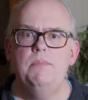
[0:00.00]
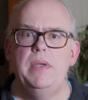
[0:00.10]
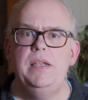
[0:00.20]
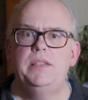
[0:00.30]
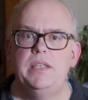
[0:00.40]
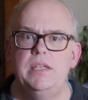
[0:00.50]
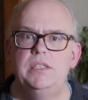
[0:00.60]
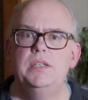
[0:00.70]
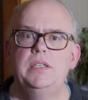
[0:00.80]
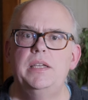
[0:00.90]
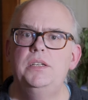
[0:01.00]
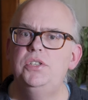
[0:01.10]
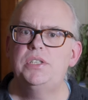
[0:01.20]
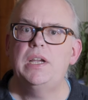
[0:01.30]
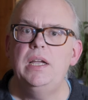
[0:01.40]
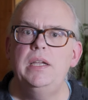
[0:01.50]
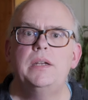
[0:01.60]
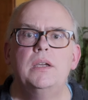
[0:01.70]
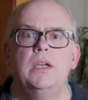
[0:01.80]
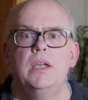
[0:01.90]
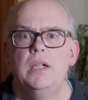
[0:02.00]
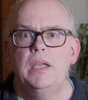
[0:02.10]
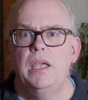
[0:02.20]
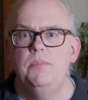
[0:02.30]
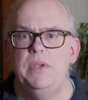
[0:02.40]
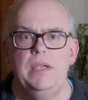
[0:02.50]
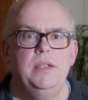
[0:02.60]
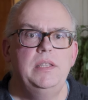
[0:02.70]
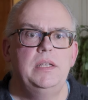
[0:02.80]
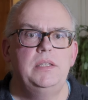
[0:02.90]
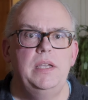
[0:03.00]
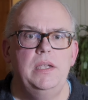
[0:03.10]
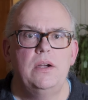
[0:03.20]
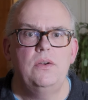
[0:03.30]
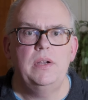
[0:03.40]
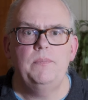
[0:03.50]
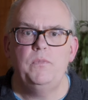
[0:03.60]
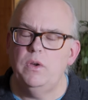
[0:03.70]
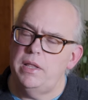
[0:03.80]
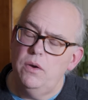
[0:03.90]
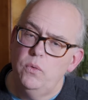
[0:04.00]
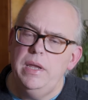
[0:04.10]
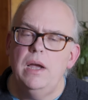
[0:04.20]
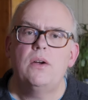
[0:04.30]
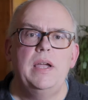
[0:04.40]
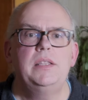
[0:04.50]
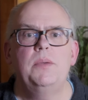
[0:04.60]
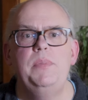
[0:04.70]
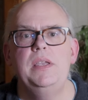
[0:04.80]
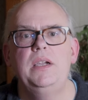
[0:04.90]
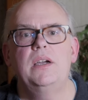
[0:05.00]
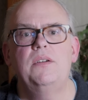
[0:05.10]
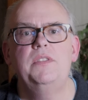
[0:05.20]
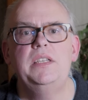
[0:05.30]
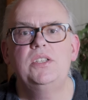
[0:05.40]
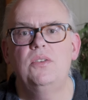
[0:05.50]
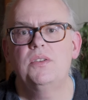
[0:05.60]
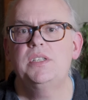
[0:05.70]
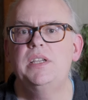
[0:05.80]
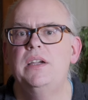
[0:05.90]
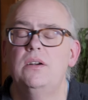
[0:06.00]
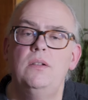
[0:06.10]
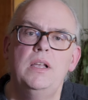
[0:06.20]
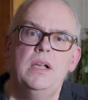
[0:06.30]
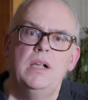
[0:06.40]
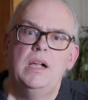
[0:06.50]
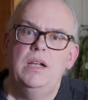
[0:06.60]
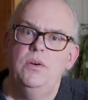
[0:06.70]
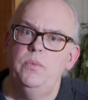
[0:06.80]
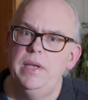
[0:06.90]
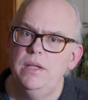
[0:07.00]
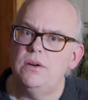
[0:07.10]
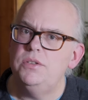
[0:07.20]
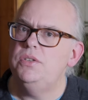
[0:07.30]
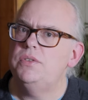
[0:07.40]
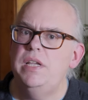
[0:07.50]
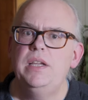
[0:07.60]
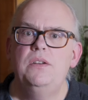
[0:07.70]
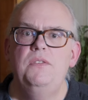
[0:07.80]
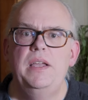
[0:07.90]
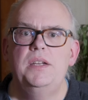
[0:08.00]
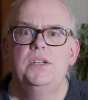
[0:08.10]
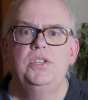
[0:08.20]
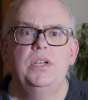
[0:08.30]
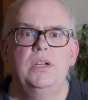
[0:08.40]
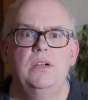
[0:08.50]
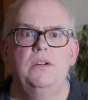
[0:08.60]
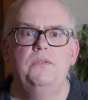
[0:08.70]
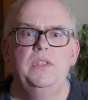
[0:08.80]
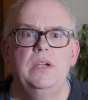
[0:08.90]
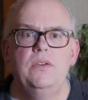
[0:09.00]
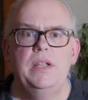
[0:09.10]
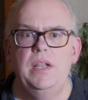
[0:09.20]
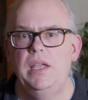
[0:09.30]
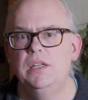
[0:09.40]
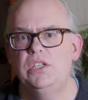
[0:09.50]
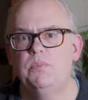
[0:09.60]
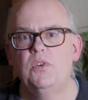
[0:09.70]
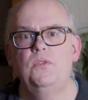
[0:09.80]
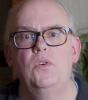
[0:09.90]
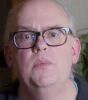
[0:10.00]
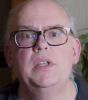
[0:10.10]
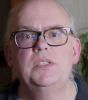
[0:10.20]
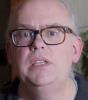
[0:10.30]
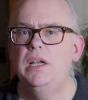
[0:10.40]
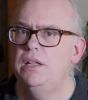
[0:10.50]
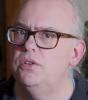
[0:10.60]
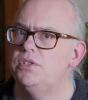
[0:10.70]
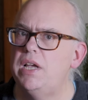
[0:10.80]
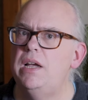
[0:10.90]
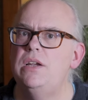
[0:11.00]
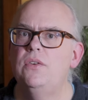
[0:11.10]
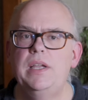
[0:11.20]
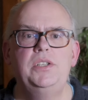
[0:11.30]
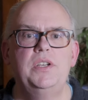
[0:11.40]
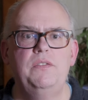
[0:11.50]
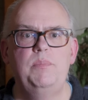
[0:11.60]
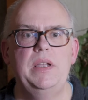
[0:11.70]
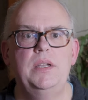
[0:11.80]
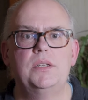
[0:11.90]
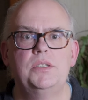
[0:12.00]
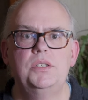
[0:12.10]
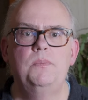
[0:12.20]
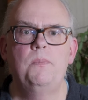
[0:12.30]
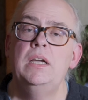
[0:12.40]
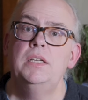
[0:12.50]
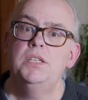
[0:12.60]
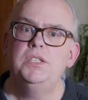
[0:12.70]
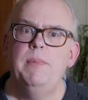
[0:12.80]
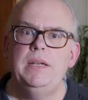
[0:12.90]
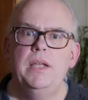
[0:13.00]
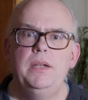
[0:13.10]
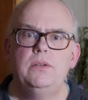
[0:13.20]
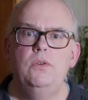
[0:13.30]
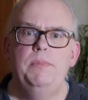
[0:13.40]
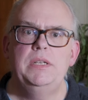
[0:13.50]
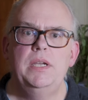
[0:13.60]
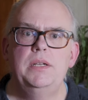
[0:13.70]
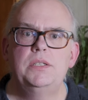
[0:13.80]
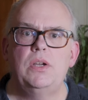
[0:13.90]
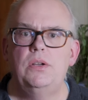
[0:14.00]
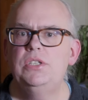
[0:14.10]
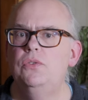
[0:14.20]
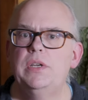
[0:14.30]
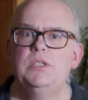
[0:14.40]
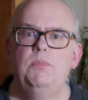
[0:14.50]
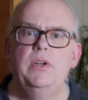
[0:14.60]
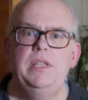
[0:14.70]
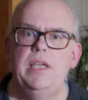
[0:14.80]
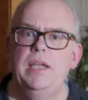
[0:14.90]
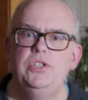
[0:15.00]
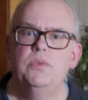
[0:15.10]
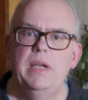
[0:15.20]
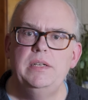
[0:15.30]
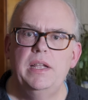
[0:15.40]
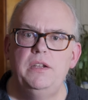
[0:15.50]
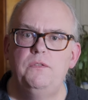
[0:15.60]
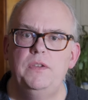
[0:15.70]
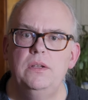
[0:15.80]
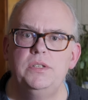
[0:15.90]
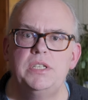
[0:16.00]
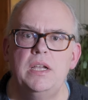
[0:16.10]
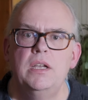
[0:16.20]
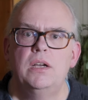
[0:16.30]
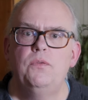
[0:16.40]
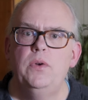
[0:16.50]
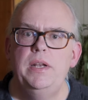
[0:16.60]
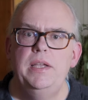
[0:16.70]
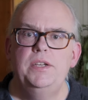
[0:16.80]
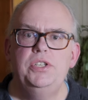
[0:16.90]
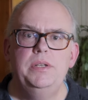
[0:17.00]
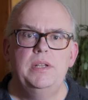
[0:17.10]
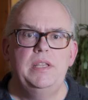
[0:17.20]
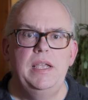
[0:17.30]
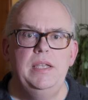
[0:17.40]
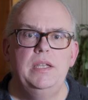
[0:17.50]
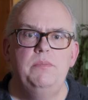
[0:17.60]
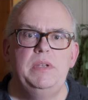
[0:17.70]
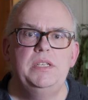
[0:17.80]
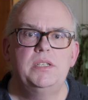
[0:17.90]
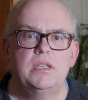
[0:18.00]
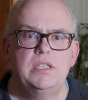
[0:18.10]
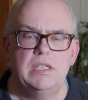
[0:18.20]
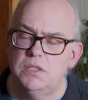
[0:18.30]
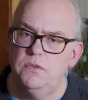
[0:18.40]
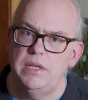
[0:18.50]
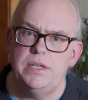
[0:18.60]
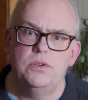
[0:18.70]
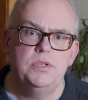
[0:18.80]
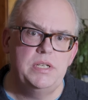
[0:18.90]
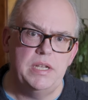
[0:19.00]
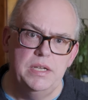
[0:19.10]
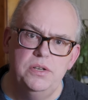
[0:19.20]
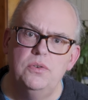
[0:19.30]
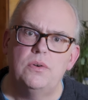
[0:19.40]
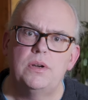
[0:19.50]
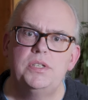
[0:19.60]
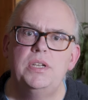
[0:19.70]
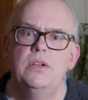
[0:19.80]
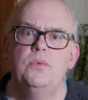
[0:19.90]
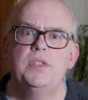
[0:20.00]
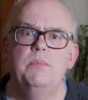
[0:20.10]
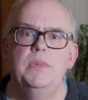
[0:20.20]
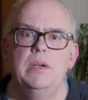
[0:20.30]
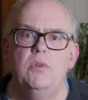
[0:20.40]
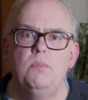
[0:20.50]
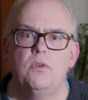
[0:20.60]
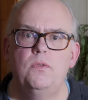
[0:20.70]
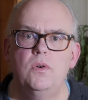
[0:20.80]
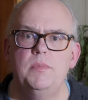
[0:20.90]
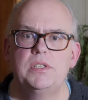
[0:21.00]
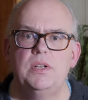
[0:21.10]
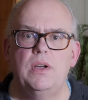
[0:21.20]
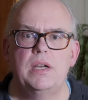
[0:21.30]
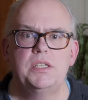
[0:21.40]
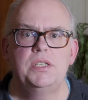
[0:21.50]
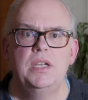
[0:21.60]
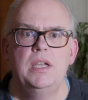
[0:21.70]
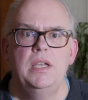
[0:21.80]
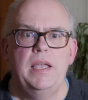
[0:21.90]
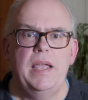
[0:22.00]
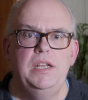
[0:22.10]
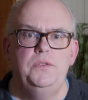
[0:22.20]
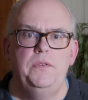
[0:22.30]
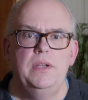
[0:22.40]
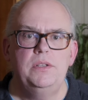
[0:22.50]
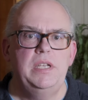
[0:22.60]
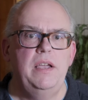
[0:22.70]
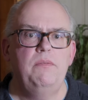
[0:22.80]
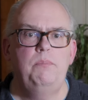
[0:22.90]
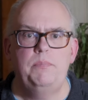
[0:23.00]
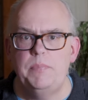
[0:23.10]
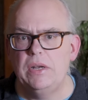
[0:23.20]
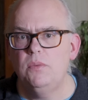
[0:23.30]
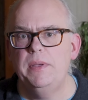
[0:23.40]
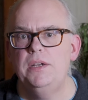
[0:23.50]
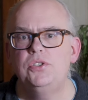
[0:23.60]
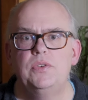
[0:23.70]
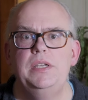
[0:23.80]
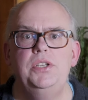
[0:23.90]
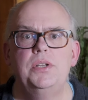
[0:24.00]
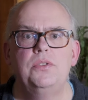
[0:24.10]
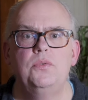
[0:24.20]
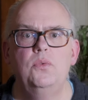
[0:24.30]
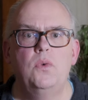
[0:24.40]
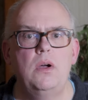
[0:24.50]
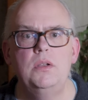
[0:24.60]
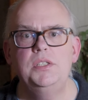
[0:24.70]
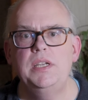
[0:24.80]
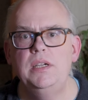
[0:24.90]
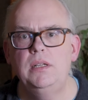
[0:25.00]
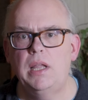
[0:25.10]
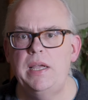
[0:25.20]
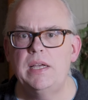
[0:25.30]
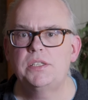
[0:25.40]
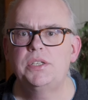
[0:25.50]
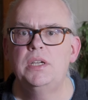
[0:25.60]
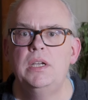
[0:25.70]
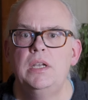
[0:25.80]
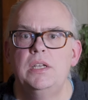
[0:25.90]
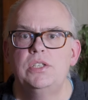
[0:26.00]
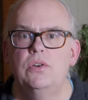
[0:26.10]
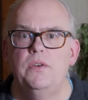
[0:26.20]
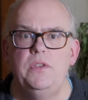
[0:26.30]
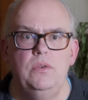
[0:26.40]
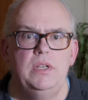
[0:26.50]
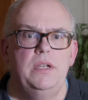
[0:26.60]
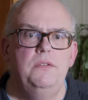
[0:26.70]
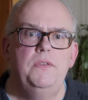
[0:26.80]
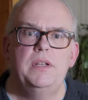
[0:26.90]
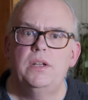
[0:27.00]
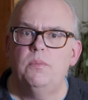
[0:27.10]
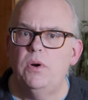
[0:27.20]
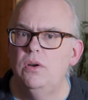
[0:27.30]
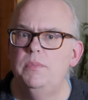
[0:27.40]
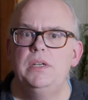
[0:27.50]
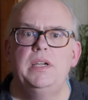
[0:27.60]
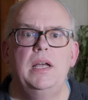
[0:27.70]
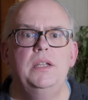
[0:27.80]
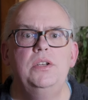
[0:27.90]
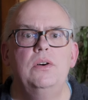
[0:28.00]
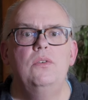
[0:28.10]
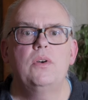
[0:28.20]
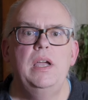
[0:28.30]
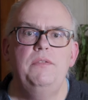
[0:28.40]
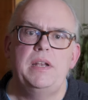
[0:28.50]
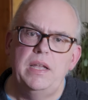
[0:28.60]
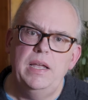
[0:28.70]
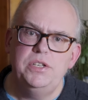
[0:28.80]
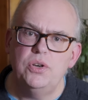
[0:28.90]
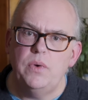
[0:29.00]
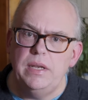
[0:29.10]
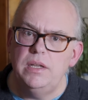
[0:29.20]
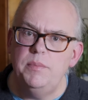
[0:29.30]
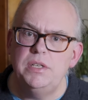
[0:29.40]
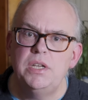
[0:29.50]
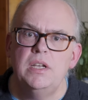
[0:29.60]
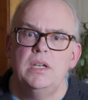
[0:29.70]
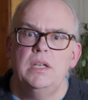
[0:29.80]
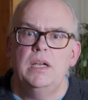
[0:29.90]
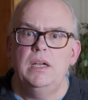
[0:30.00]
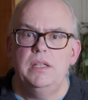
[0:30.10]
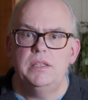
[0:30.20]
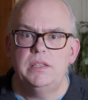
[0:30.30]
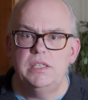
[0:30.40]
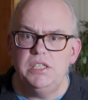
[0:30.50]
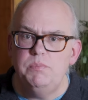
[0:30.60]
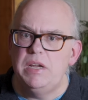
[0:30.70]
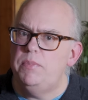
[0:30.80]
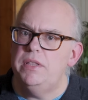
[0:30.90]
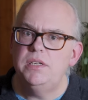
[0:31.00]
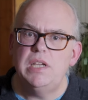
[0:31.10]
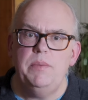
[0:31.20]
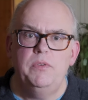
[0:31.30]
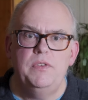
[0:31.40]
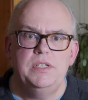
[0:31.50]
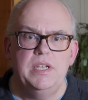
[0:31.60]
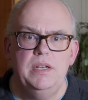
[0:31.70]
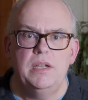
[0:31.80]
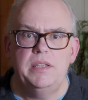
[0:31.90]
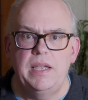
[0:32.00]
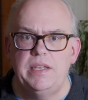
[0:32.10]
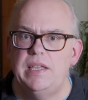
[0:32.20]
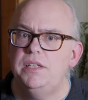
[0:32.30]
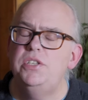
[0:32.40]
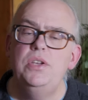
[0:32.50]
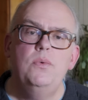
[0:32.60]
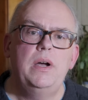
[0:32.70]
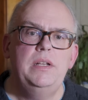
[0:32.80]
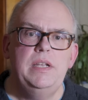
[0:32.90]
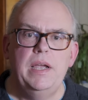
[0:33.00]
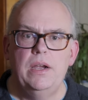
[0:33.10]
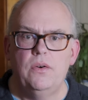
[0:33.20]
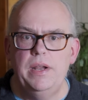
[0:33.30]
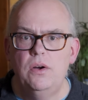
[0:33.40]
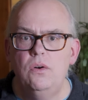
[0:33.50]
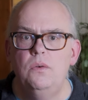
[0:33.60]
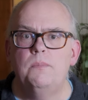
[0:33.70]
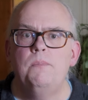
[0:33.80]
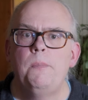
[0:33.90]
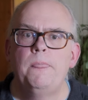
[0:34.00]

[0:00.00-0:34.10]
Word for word: make these antennas shine. And being that they are that we are at the peak of the solar cycle, uh, we can also take advantage of their enhanced performance on those higher HF bands. Since magnetic loop antennas also exploit the magnetic fields of radiation, they can be successfully used indoors with a minimal performance loss. H-fields have better penetration through walls and glass. So if you live in an apartment condo or have an HOA limit, uh, this might be the type of antenna that gets you on the air at home.